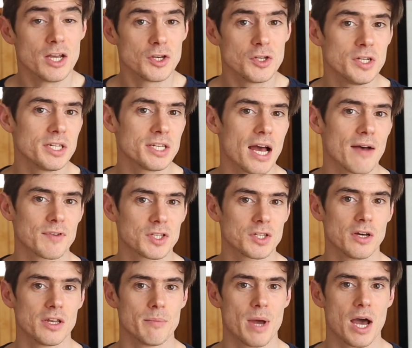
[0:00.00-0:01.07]
you need to have a
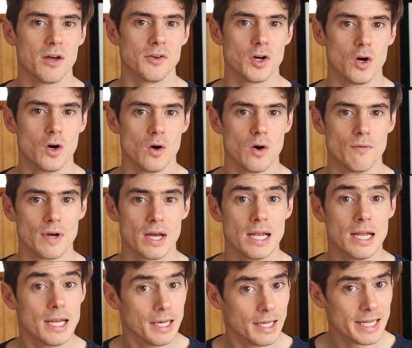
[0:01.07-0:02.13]
certain amount of
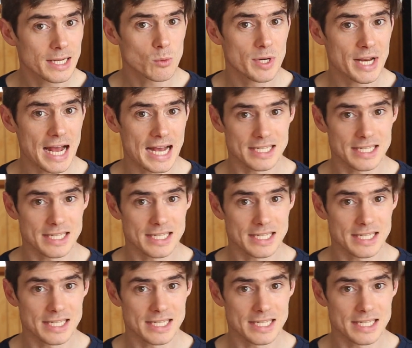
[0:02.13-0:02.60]
liquid